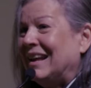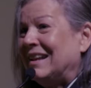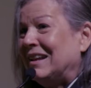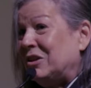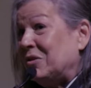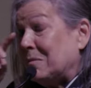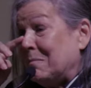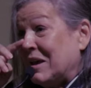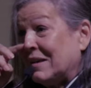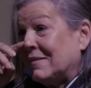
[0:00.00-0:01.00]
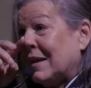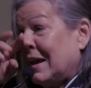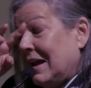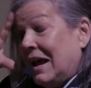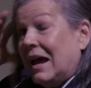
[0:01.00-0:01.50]
into the mix
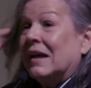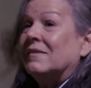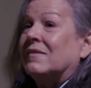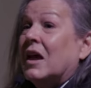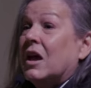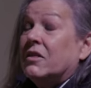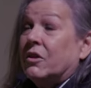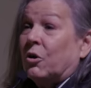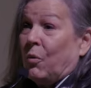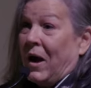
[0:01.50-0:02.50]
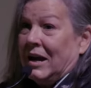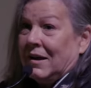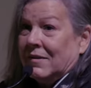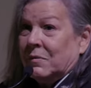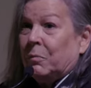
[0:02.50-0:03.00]
as the
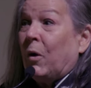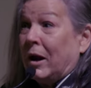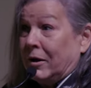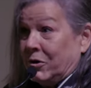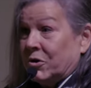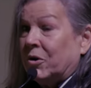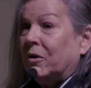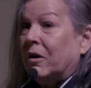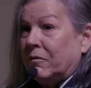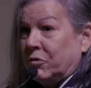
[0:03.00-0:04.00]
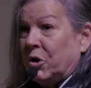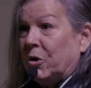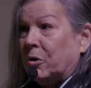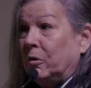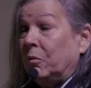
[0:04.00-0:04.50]
greatest predator of
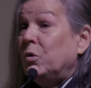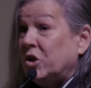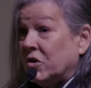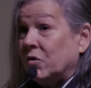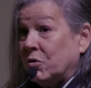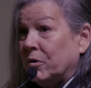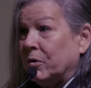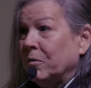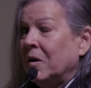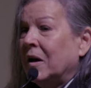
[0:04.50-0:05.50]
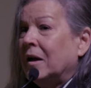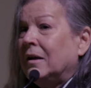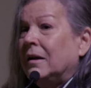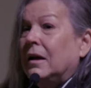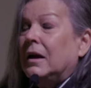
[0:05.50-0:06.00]
turtle, which is true.
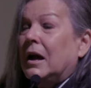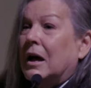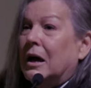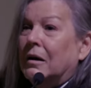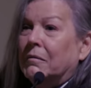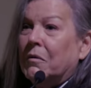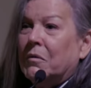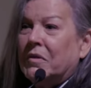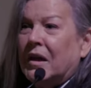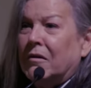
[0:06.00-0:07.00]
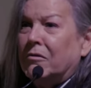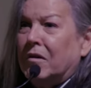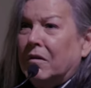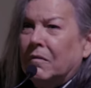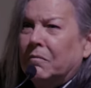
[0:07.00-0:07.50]
Uh, their
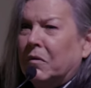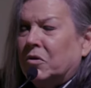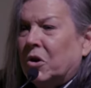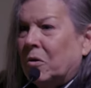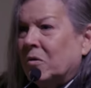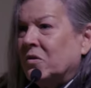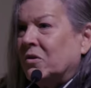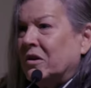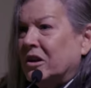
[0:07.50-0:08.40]
turtles are